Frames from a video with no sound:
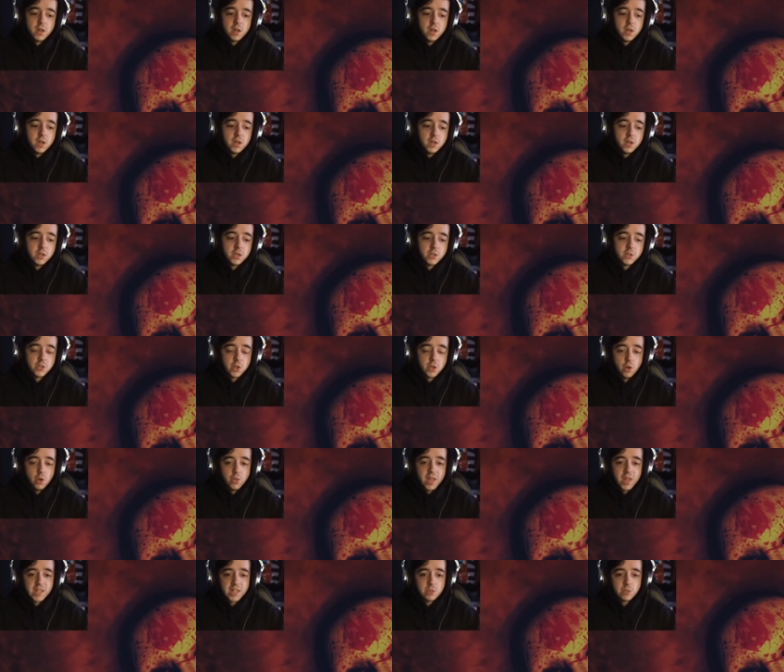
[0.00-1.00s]
So
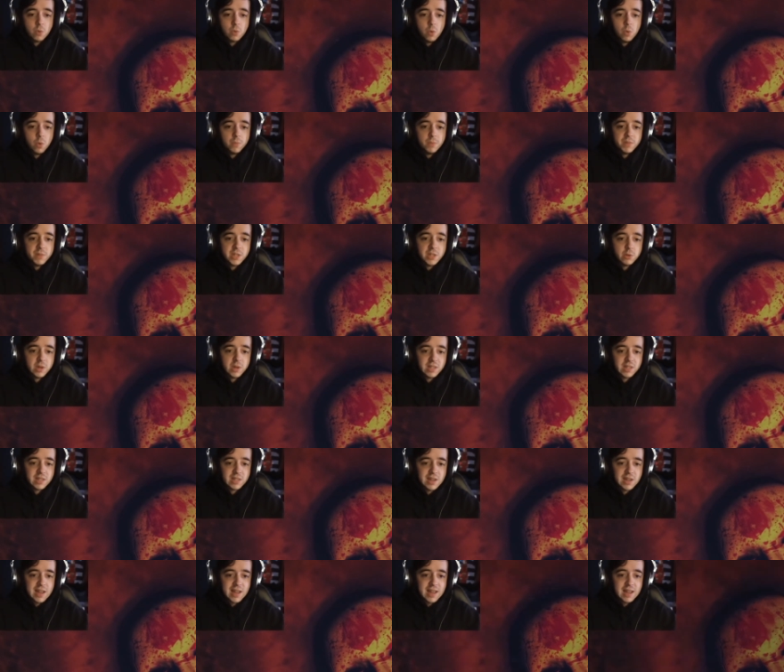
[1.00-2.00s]
that's what we'll be doing
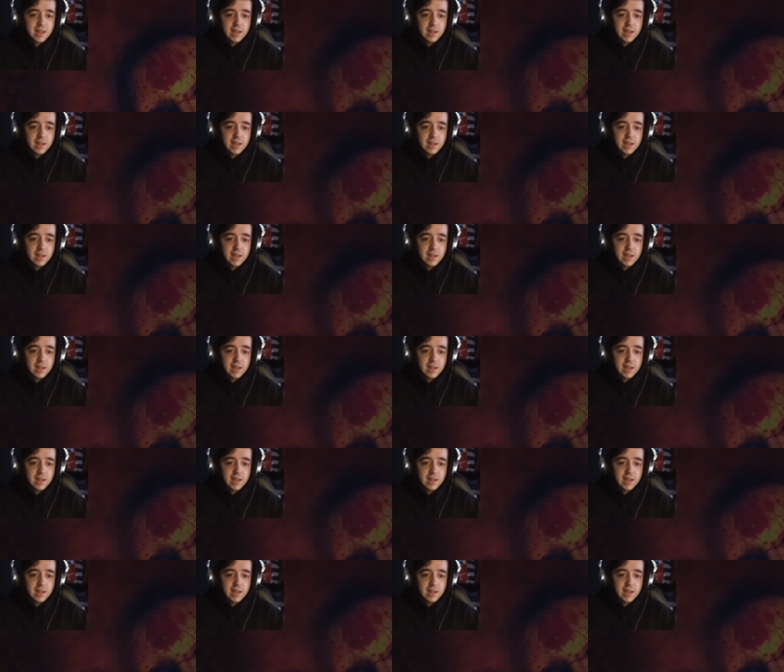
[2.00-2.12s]
today.